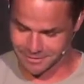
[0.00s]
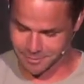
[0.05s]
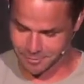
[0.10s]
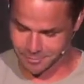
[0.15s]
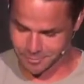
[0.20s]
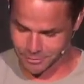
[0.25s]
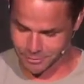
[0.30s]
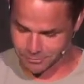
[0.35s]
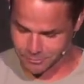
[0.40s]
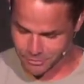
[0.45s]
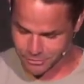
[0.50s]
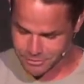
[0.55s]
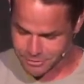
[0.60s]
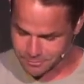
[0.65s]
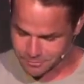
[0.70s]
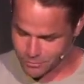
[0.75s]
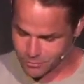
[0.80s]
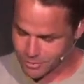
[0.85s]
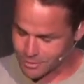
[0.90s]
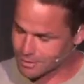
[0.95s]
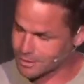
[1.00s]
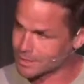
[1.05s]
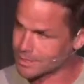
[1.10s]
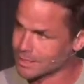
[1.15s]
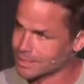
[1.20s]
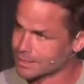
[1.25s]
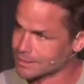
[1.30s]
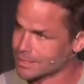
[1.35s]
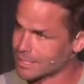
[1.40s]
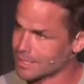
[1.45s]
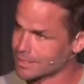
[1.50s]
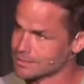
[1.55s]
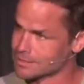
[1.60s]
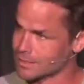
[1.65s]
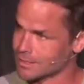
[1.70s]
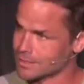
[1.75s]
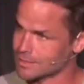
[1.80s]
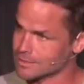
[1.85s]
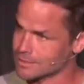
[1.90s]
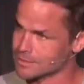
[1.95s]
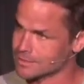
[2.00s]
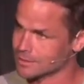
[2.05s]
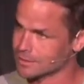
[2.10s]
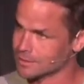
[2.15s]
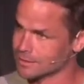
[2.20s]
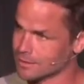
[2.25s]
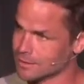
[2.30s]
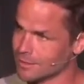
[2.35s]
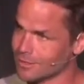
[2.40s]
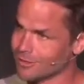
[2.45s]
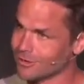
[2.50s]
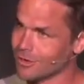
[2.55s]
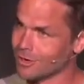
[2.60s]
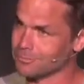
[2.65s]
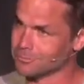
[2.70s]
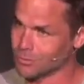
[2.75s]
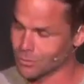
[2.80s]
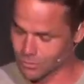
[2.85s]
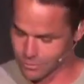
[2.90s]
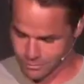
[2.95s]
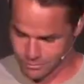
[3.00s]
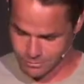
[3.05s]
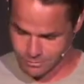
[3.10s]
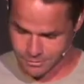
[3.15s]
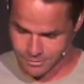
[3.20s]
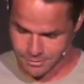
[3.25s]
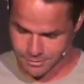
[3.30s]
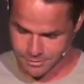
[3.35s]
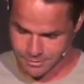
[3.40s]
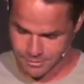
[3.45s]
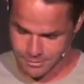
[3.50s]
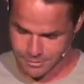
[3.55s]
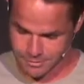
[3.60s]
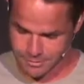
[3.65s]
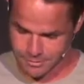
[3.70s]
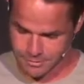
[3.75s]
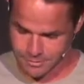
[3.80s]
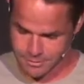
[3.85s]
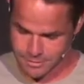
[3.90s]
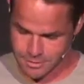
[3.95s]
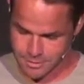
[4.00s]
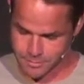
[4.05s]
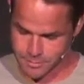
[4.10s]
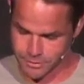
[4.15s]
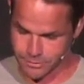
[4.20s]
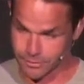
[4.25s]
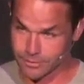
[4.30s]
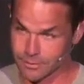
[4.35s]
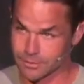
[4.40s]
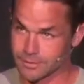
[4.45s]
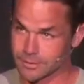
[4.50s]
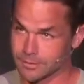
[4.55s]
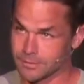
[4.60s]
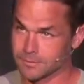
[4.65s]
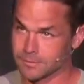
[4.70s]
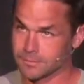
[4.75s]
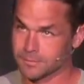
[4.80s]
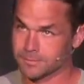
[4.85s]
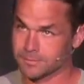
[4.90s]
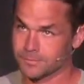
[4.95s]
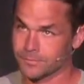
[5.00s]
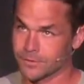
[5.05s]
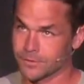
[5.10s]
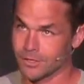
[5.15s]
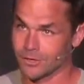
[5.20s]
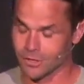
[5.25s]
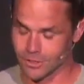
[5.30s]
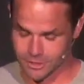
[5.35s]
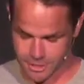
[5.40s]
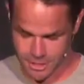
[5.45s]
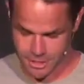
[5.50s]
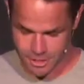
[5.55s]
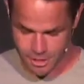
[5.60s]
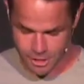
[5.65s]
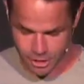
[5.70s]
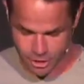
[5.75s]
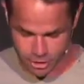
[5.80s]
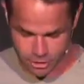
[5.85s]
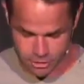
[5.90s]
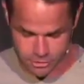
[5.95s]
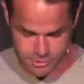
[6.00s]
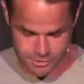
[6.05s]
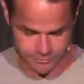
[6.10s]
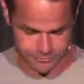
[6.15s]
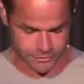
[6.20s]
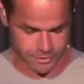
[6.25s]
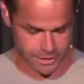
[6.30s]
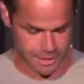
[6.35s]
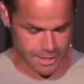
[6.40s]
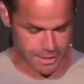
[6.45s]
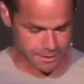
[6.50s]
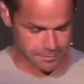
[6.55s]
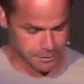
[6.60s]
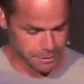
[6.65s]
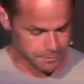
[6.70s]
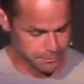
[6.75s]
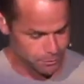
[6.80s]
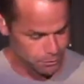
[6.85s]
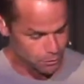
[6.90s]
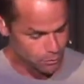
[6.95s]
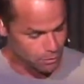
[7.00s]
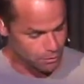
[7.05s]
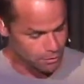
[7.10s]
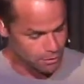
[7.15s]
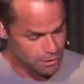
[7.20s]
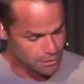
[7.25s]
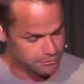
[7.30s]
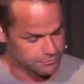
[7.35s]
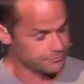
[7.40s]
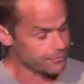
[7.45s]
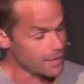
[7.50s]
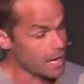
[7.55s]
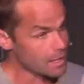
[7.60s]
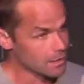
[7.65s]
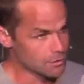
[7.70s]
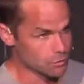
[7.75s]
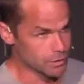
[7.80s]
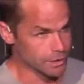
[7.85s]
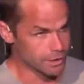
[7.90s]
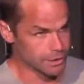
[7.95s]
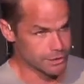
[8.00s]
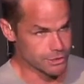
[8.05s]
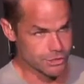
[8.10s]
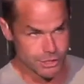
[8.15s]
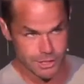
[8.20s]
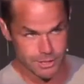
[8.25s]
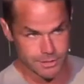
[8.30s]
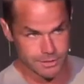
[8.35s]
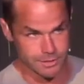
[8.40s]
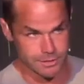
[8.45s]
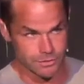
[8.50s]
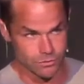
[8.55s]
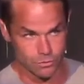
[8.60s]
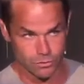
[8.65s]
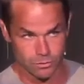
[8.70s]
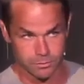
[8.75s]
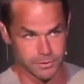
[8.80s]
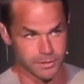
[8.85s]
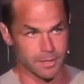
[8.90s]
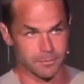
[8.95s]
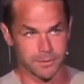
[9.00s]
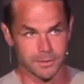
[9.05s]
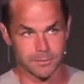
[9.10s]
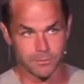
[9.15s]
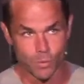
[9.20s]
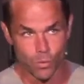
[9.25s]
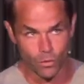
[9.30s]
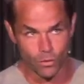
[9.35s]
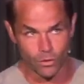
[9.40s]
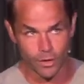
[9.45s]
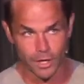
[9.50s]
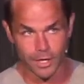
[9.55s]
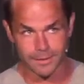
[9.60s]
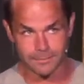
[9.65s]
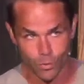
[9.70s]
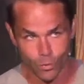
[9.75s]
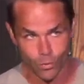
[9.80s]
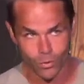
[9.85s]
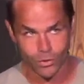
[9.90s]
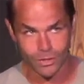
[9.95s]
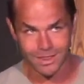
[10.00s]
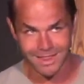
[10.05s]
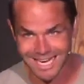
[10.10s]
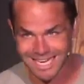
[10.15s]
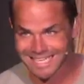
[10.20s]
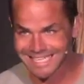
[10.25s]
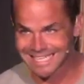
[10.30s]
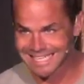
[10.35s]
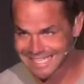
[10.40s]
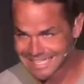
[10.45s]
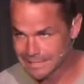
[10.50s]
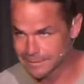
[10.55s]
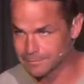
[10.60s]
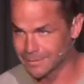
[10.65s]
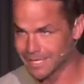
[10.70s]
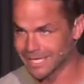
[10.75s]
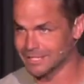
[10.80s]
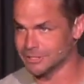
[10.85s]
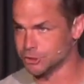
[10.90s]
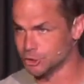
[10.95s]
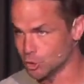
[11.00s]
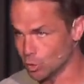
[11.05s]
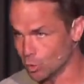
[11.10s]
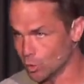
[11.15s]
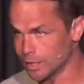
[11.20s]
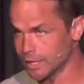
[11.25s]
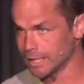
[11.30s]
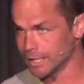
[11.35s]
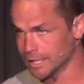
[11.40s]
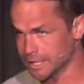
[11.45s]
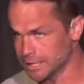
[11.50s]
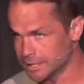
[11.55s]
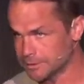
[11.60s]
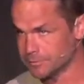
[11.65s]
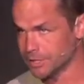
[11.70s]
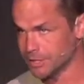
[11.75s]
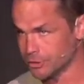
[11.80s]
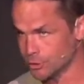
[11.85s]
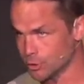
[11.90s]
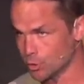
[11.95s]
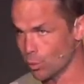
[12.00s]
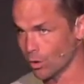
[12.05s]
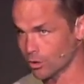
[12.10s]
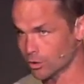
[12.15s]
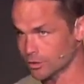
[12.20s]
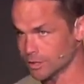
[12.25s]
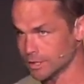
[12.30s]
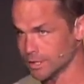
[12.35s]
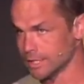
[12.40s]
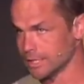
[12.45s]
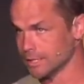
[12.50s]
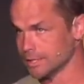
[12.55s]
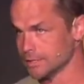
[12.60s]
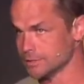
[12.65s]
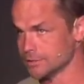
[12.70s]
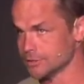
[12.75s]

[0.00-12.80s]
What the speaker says: but the most important thing in God's eyes is a humble spirit, a heart hungry for God, a people who are following Jesus, who are becoming more and more like Him and joining Him in the work that He is